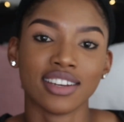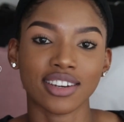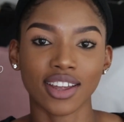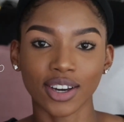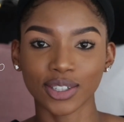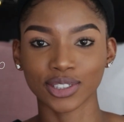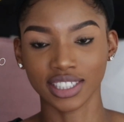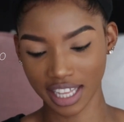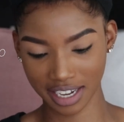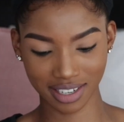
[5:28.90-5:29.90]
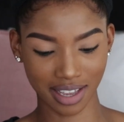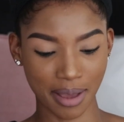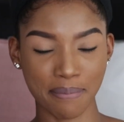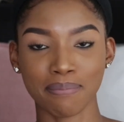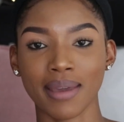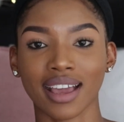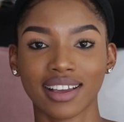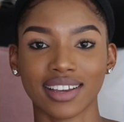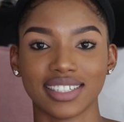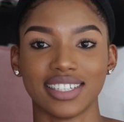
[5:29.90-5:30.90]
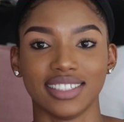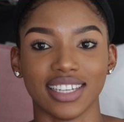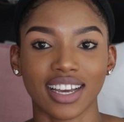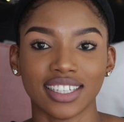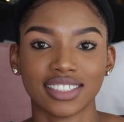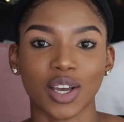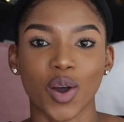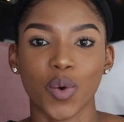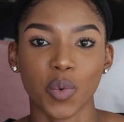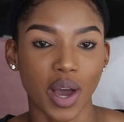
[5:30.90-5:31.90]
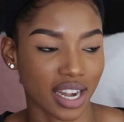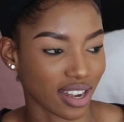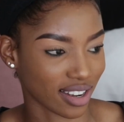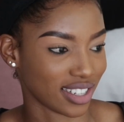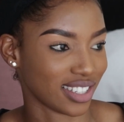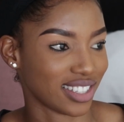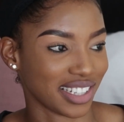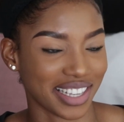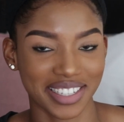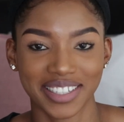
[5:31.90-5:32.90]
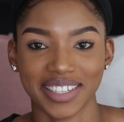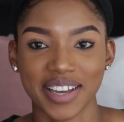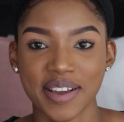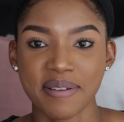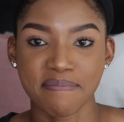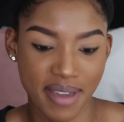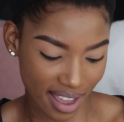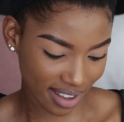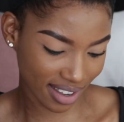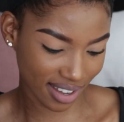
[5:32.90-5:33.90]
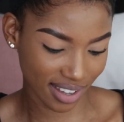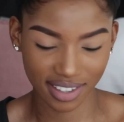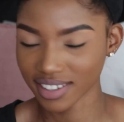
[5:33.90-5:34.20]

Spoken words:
knows that MAC does wonders. Like MAC,